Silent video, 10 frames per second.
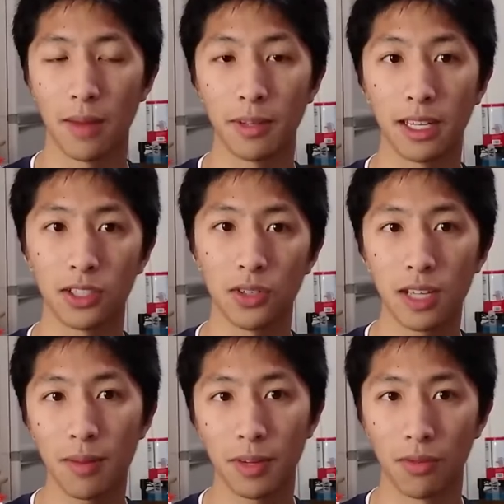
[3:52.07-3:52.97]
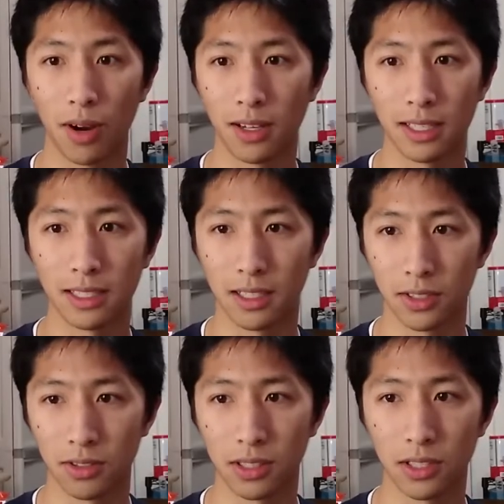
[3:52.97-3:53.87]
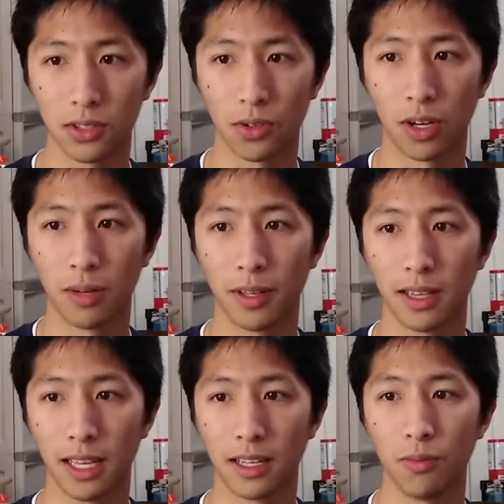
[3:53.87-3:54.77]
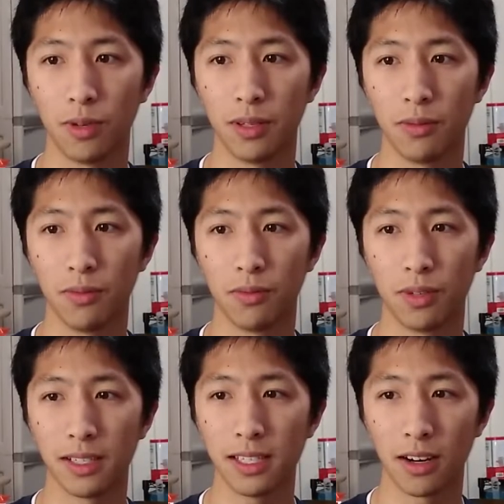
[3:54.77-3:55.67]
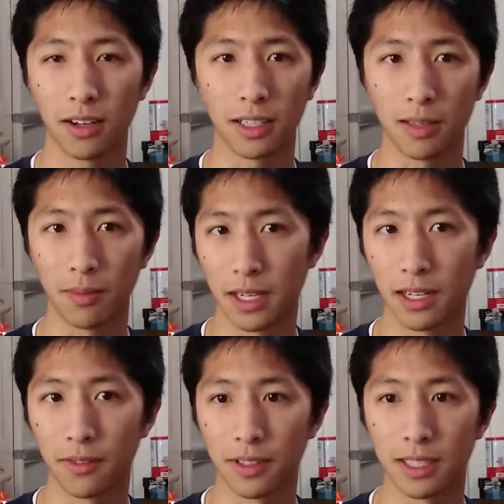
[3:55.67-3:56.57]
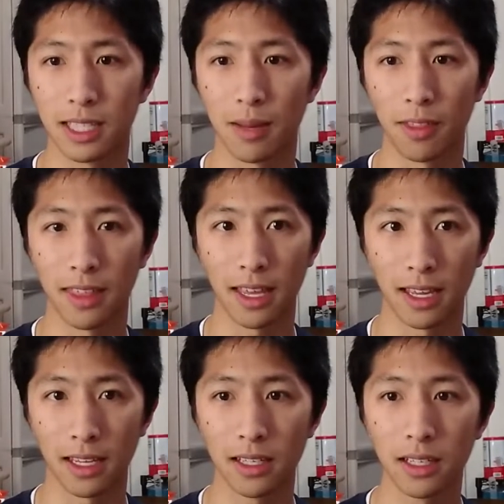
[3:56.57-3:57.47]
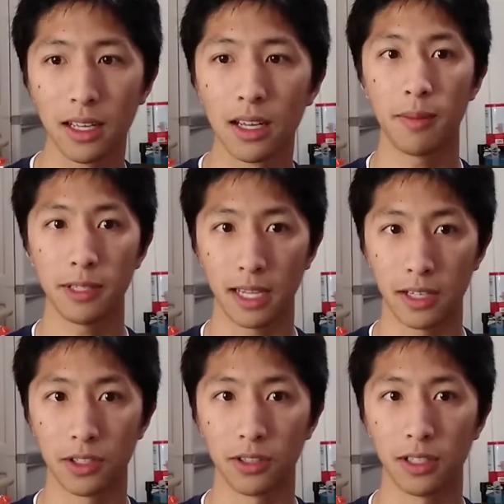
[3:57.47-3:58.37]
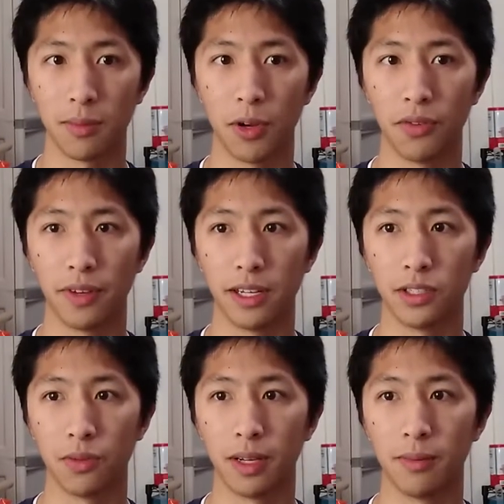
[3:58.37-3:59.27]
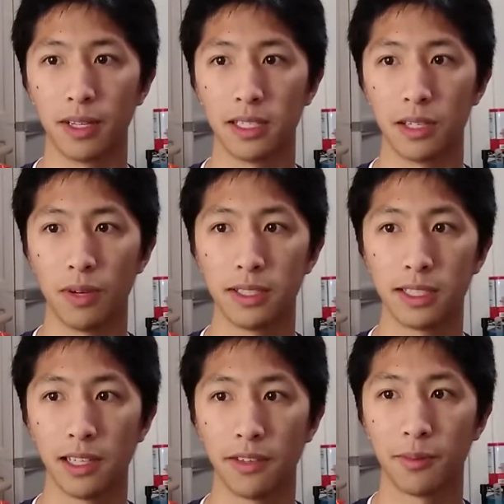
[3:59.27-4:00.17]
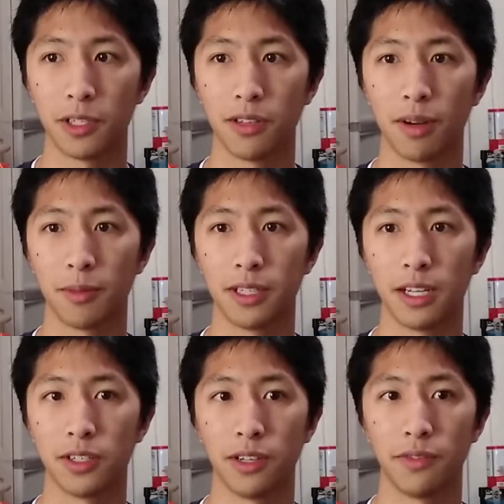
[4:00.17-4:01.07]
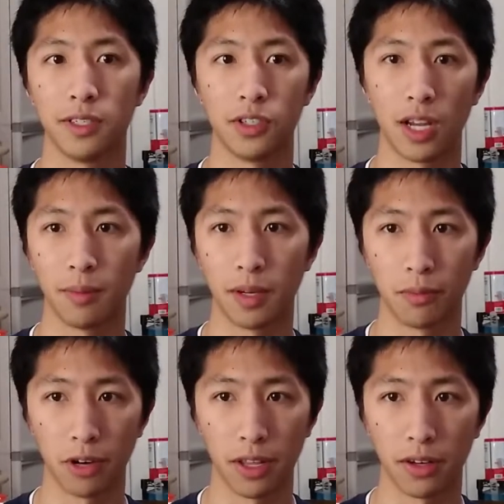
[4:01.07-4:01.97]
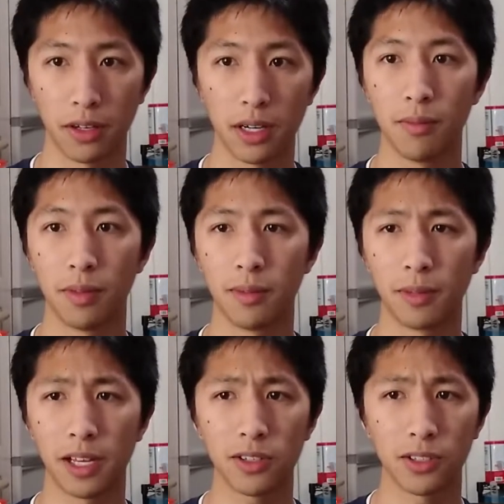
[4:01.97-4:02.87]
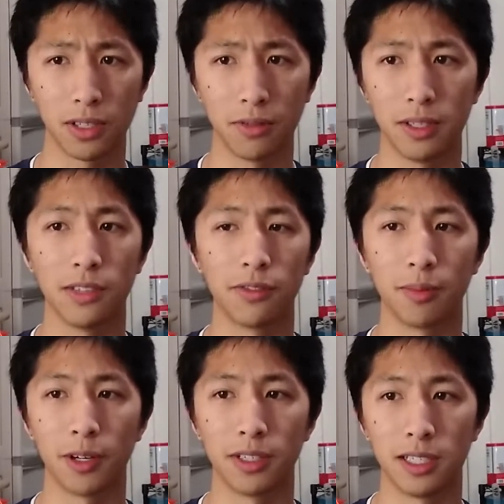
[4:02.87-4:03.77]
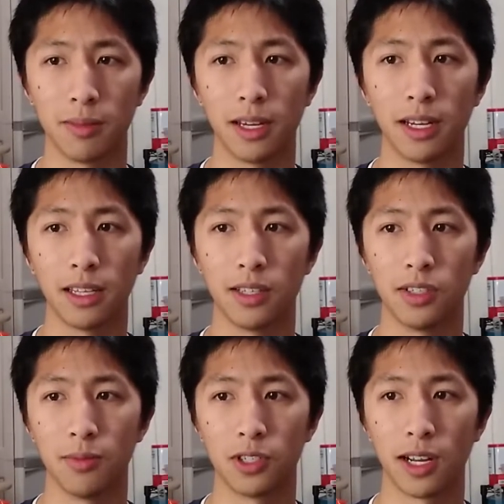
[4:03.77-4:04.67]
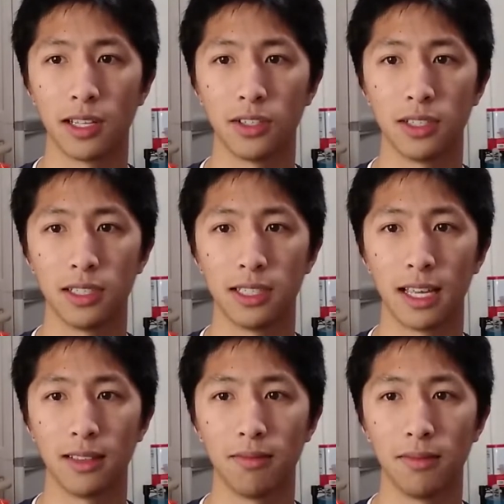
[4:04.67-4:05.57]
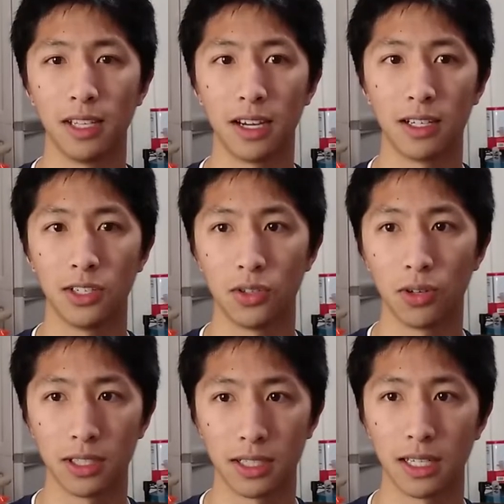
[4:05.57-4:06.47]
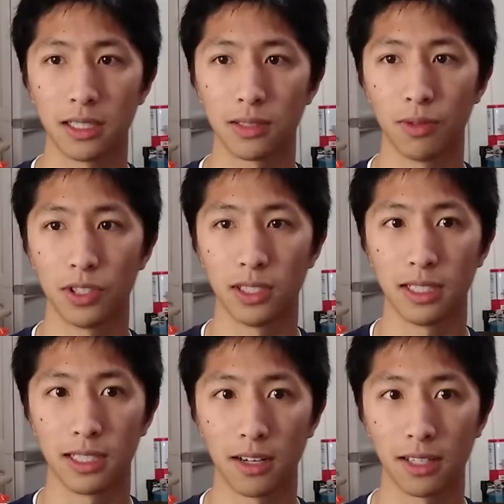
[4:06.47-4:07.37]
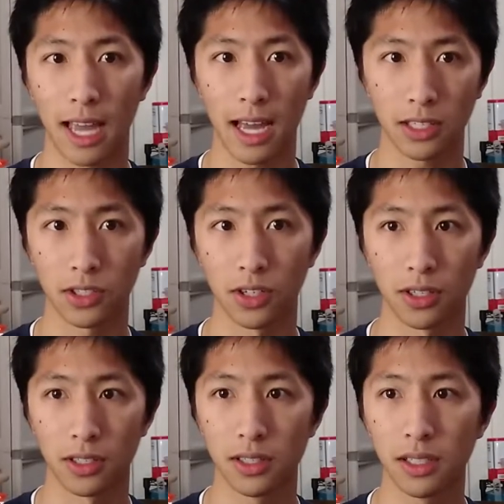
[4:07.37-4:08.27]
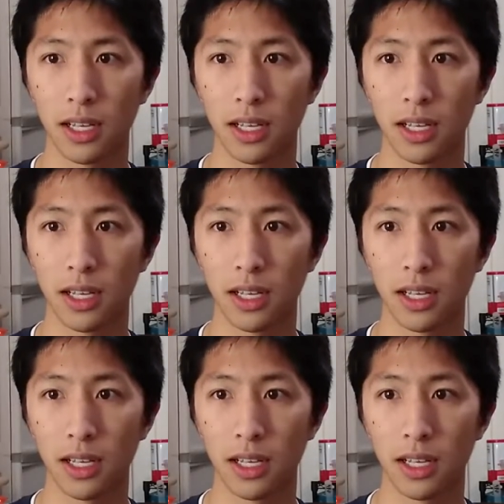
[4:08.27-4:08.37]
I mean, don't get me wrong, it's an interesting story, but, we really aren't competing for the same thing. Hop is internally motivated to win because he wants to up to the reputation of his champion brother, but the player's only reason for participating in the gym challenge is that Leon endorsed us, which is entirely external.